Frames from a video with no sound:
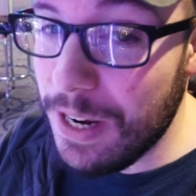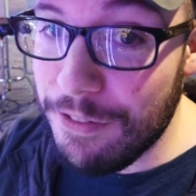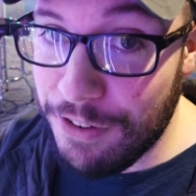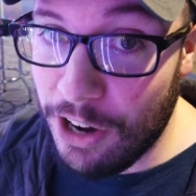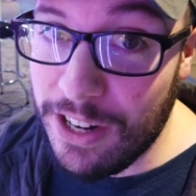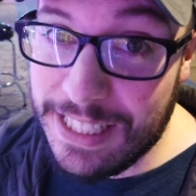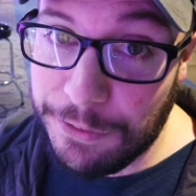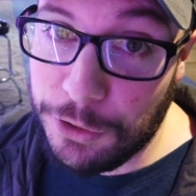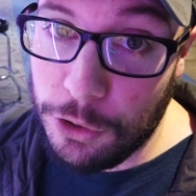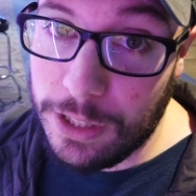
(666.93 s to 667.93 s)
would be a very
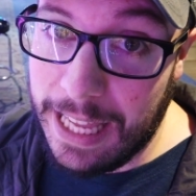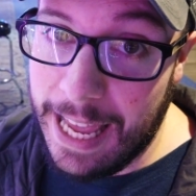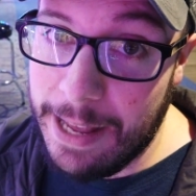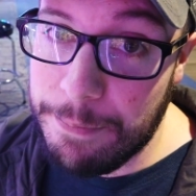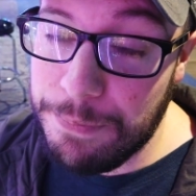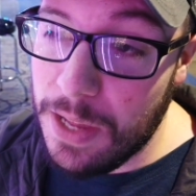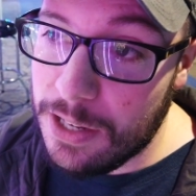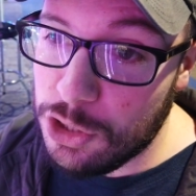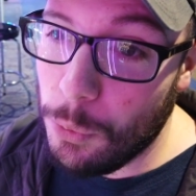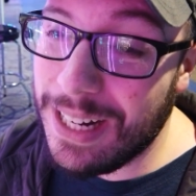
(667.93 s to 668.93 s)
difficult game
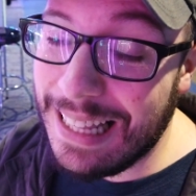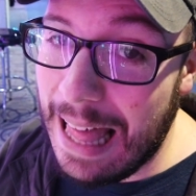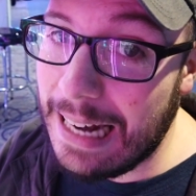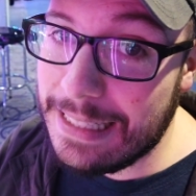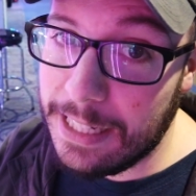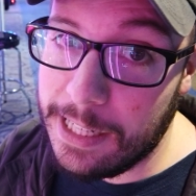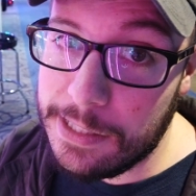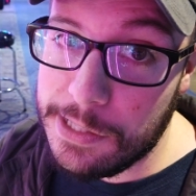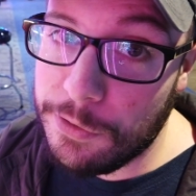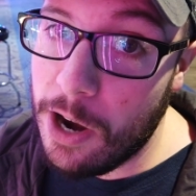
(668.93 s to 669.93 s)
to win a lot of
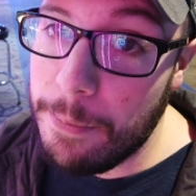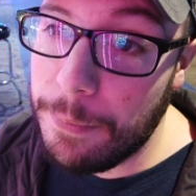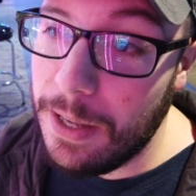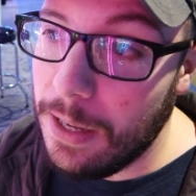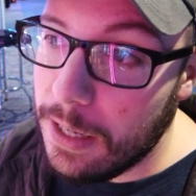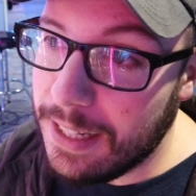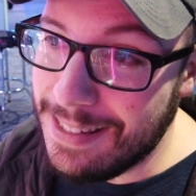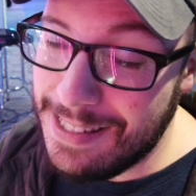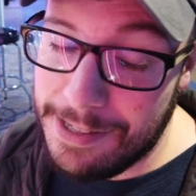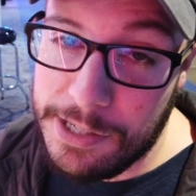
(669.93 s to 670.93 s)
tickets from
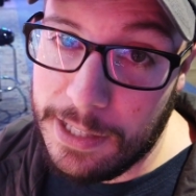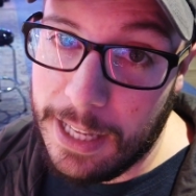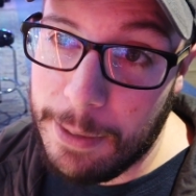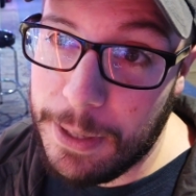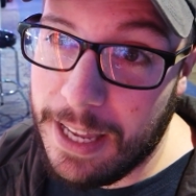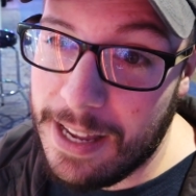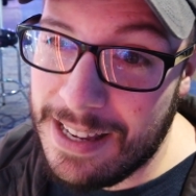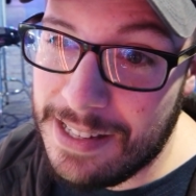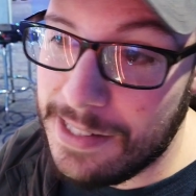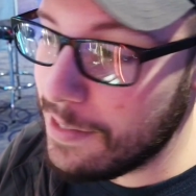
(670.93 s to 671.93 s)
consistently
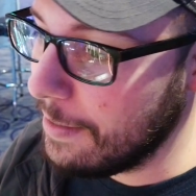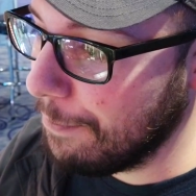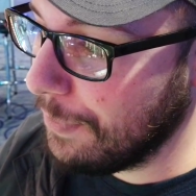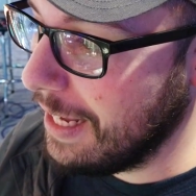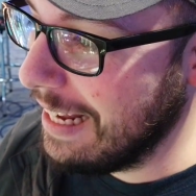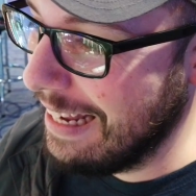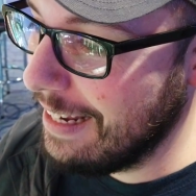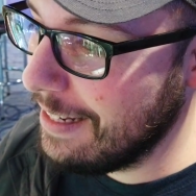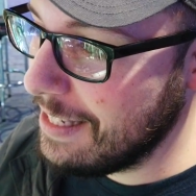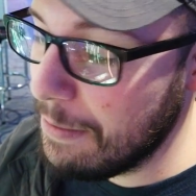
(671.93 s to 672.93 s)
because
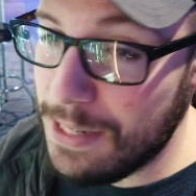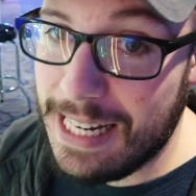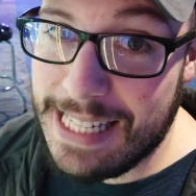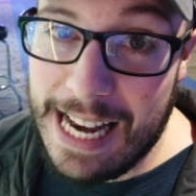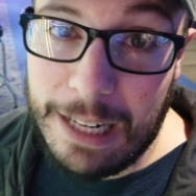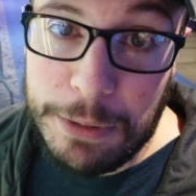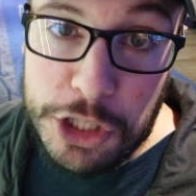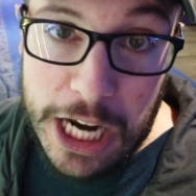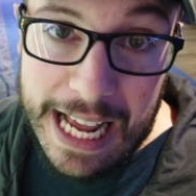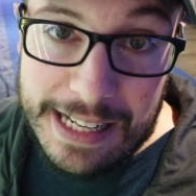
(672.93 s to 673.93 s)
it seems like it's kind of up
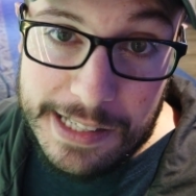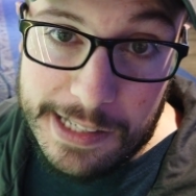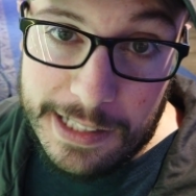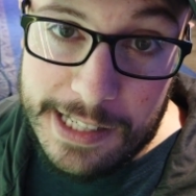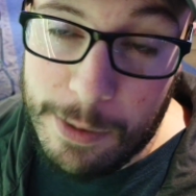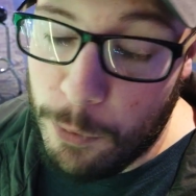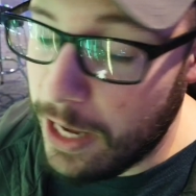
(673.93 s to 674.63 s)
the chance in some